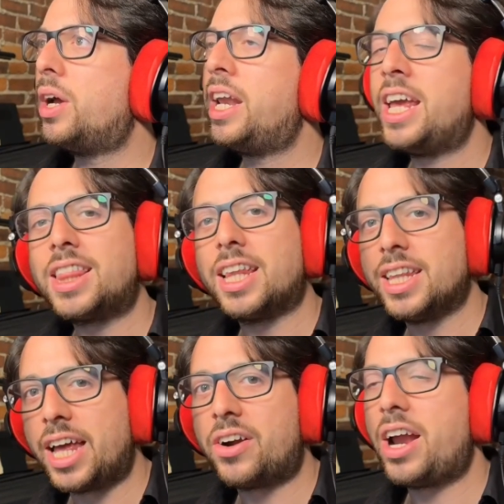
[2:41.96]
and hit the
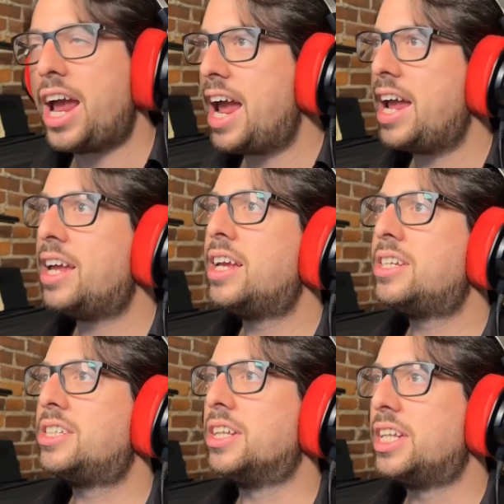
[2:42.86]
letter A
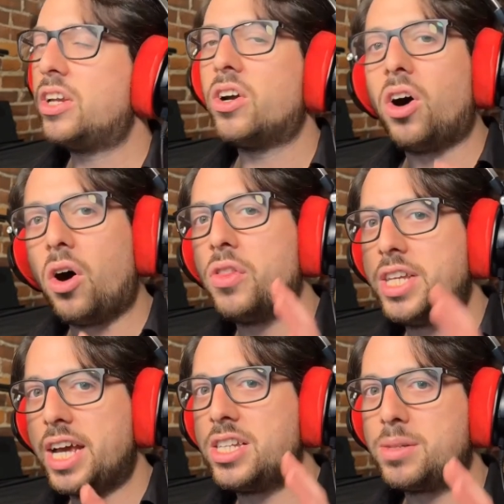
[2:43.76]
to delete all the
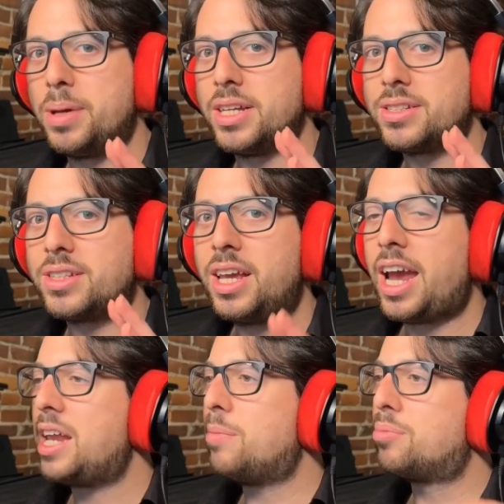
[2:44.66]
dead space.
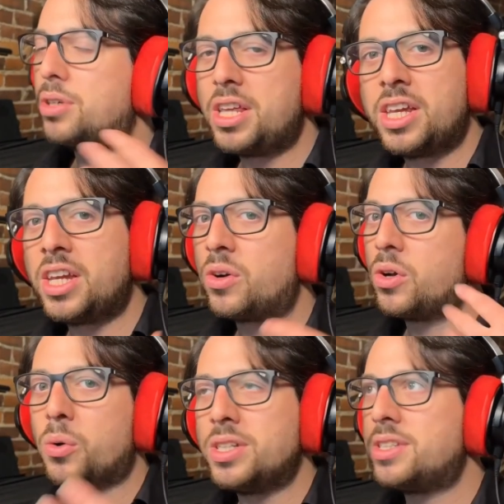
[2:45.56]
Any breathing or
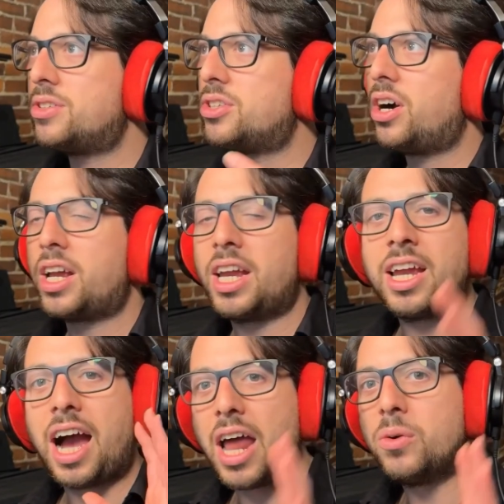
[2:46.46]
noises or talking,
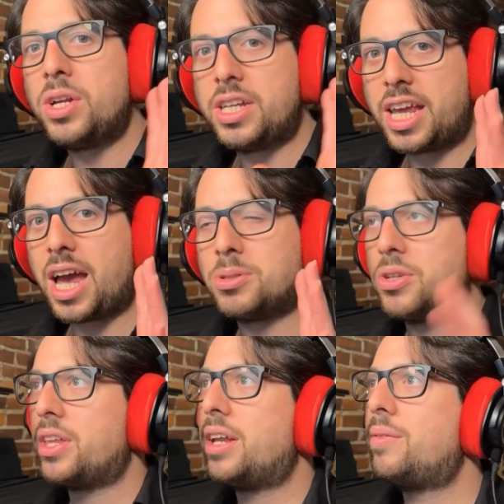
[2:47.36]
I don't need to capture
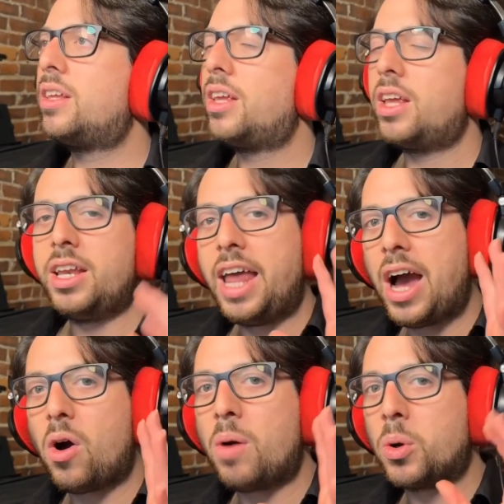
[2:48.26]
that.
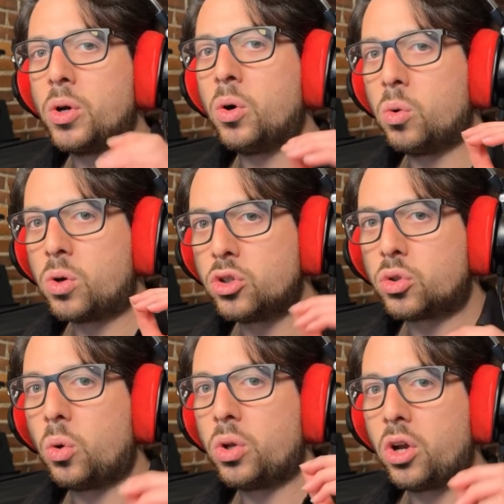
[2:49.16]
Now I'm going to hold
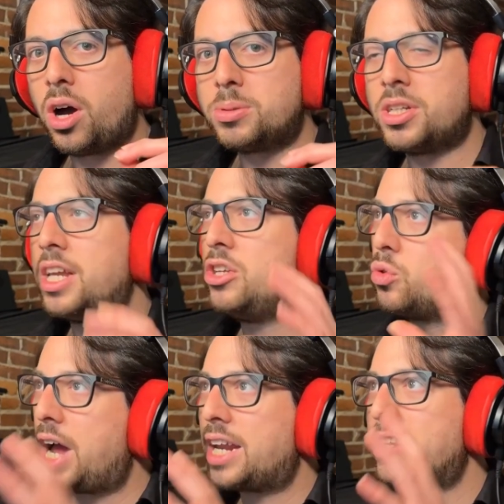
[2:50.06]
Control and Option and
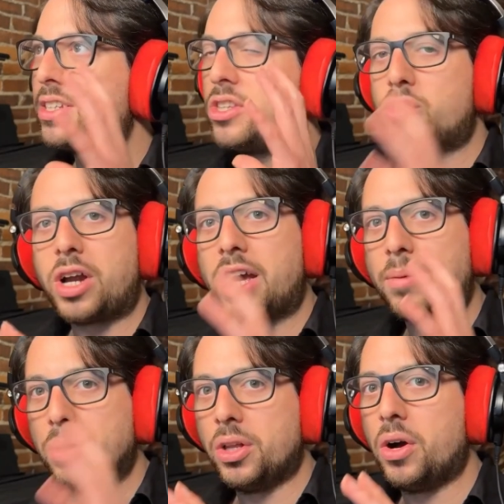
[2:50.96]
drag this to the track
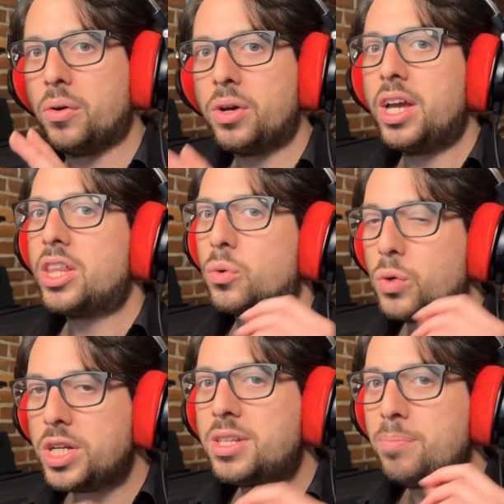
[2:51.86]
below. The
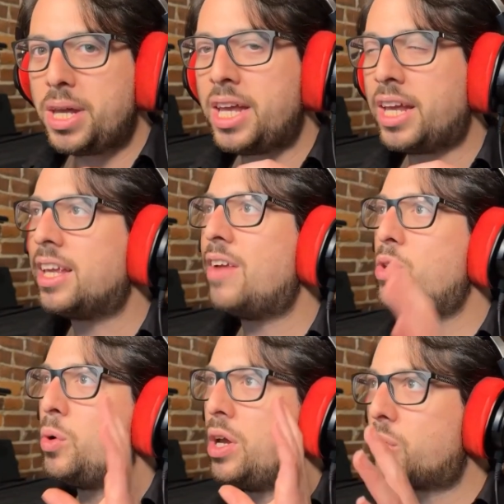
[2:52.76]
reason being, if
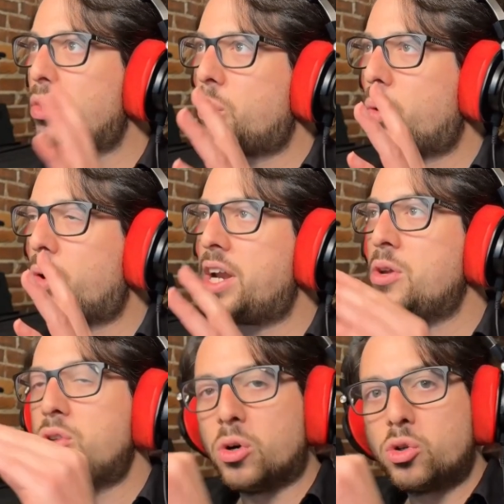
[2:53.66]
you hit record and you
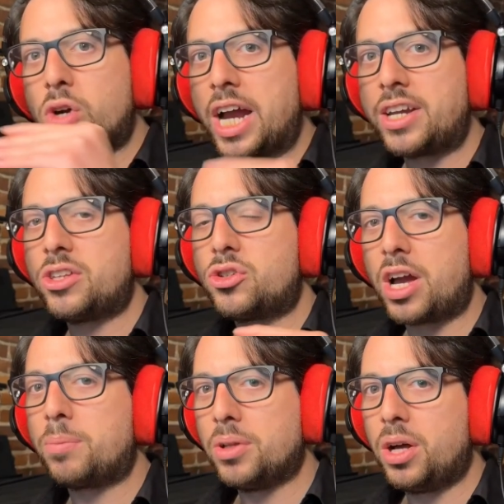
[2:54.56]
don't drag it to the
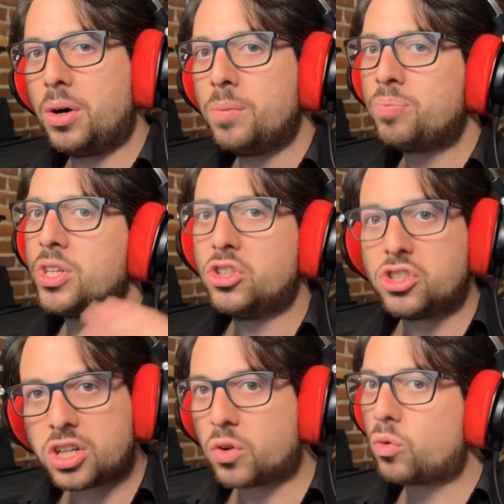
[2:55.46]
track below, you're just
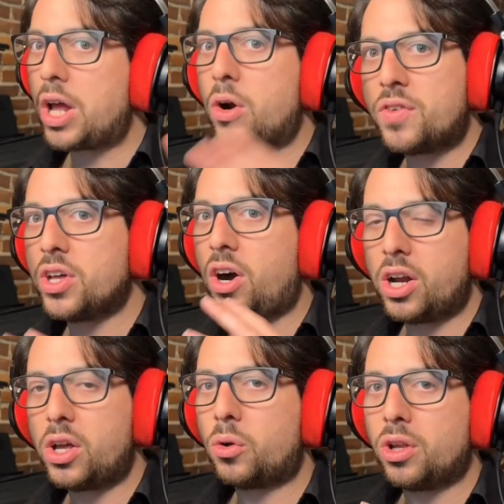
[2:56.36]
going to write over the
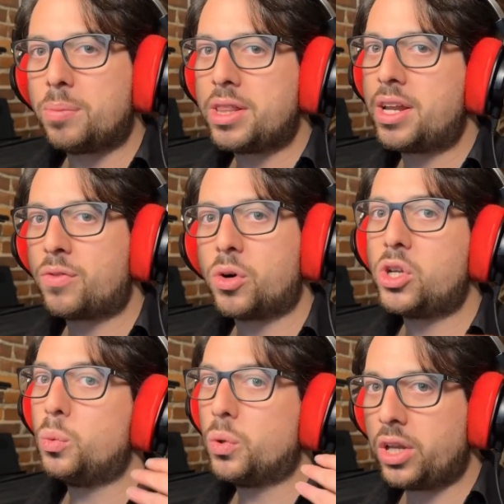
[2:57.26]
audio clip, and therefore
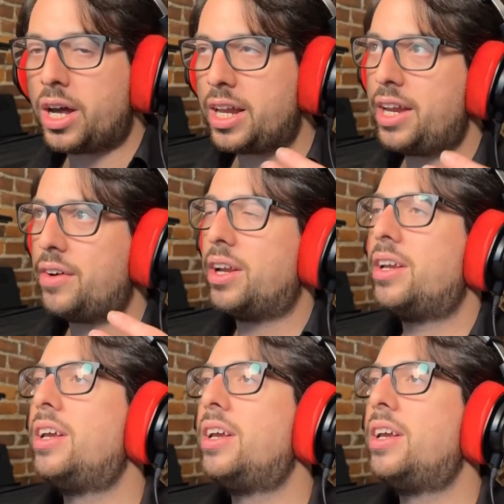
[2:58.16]
you will not hear it.